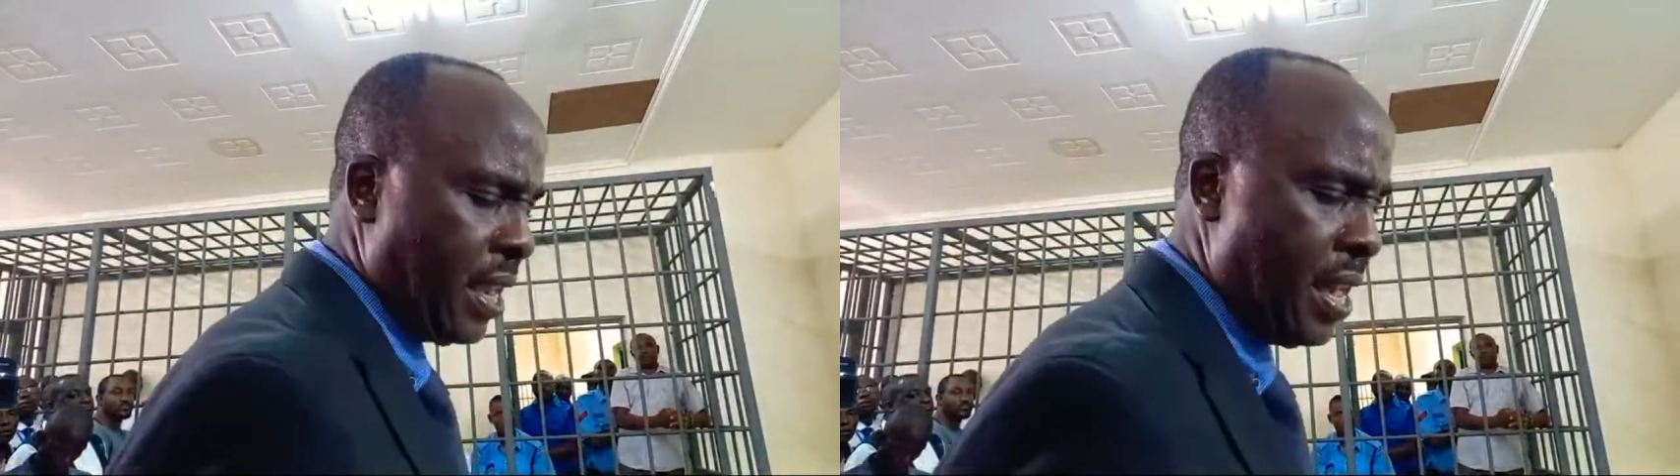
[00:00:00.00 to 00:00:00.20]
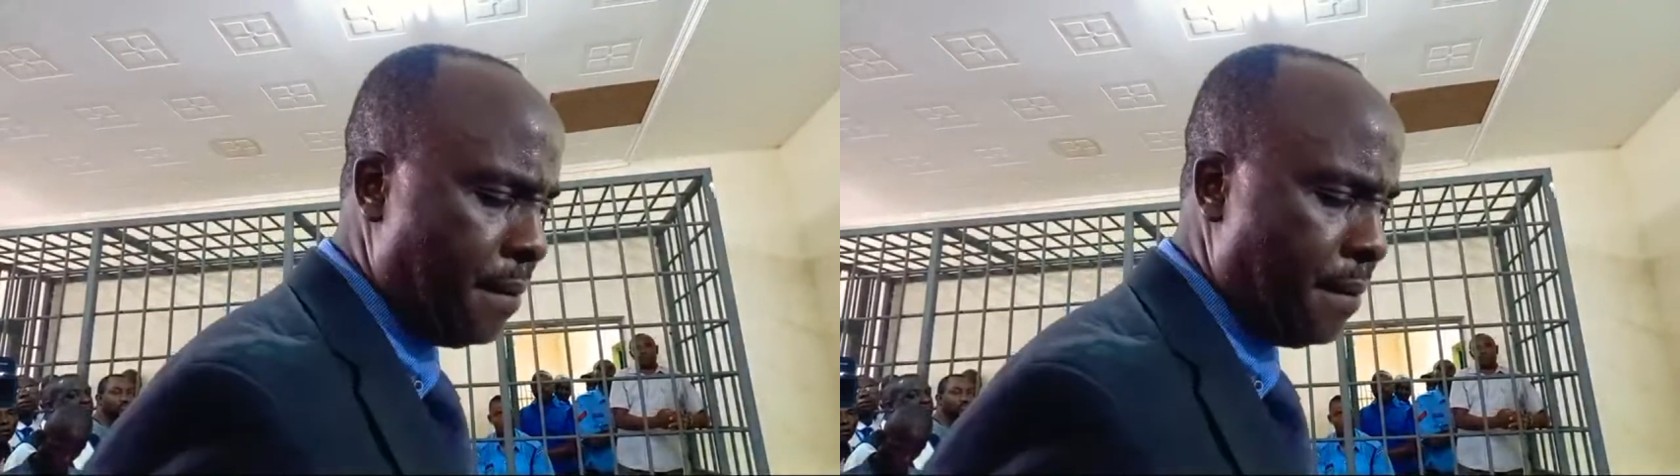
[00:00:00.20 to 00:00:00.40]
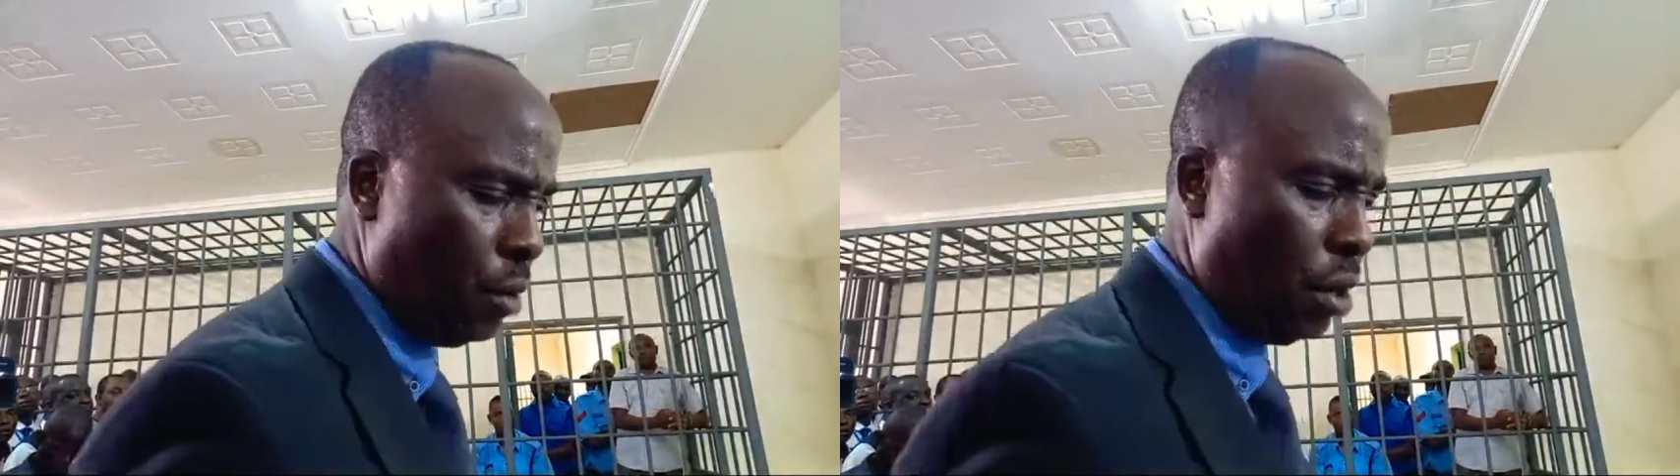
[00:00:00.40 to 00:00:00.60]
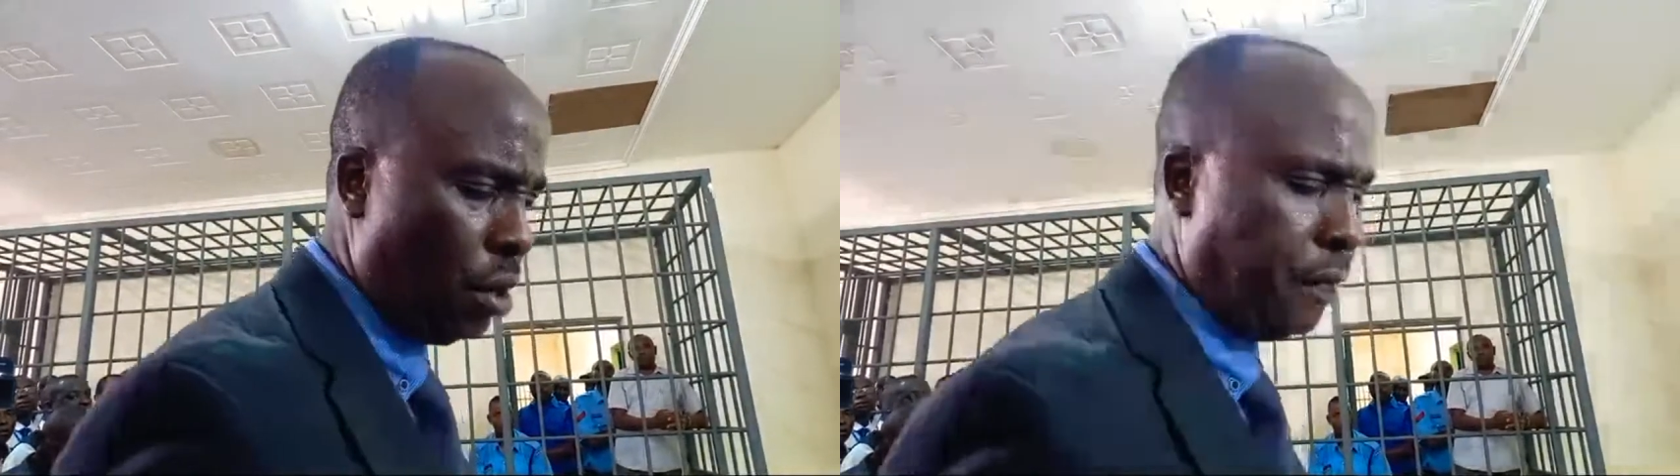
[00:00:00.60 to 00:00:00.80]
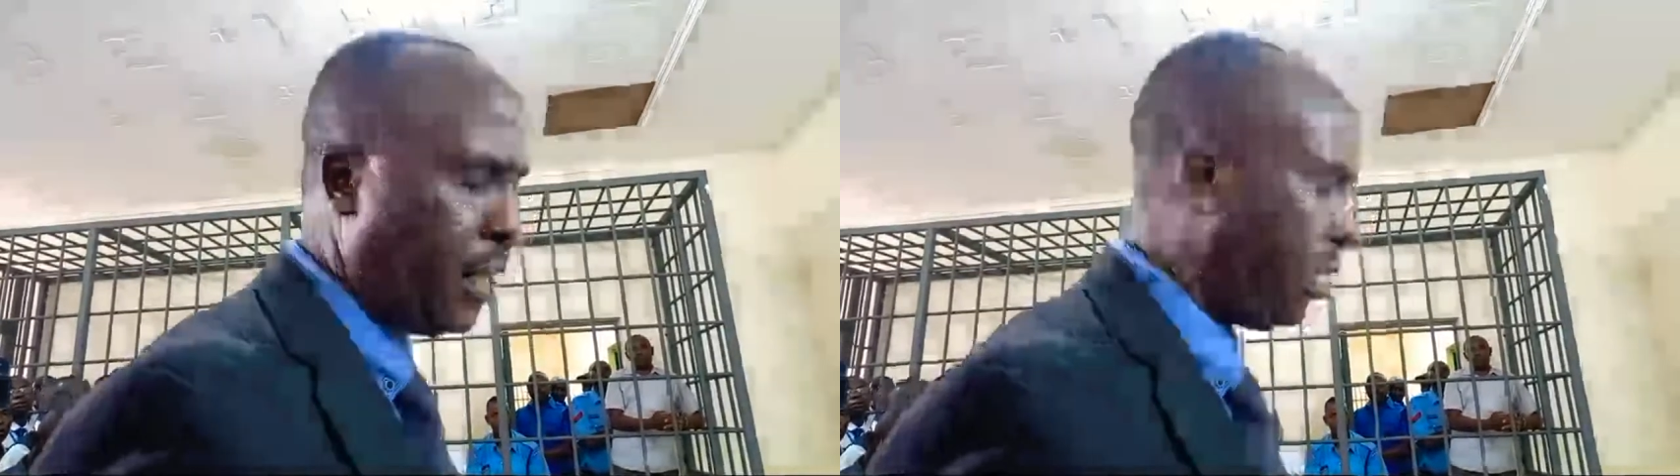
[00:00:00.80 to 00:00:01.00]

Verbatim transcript: a matter I am